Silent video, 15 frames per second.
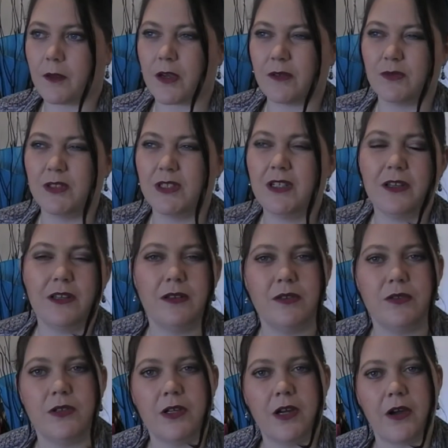you know,
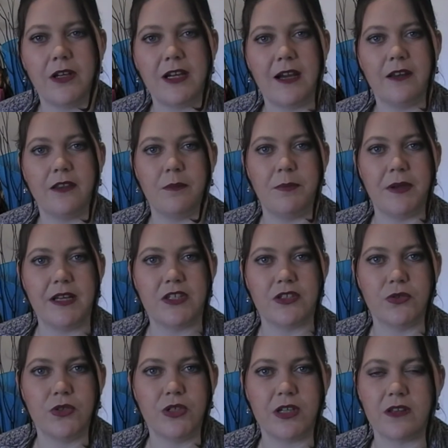you go down to the beach and
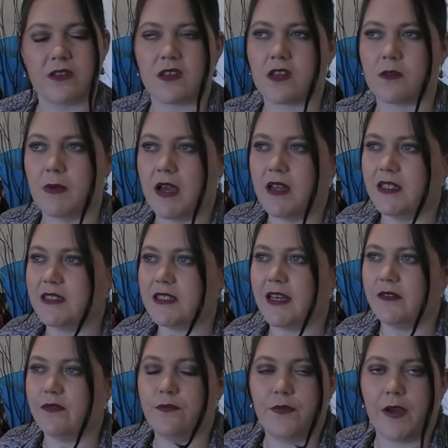all you can smell is
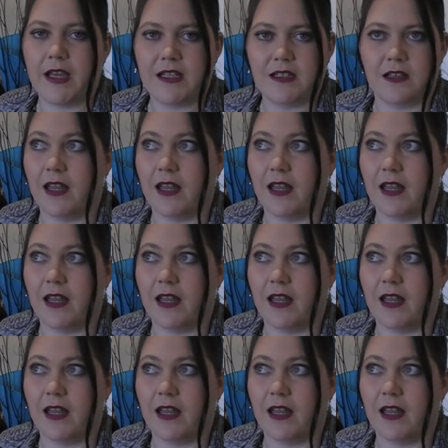that faked,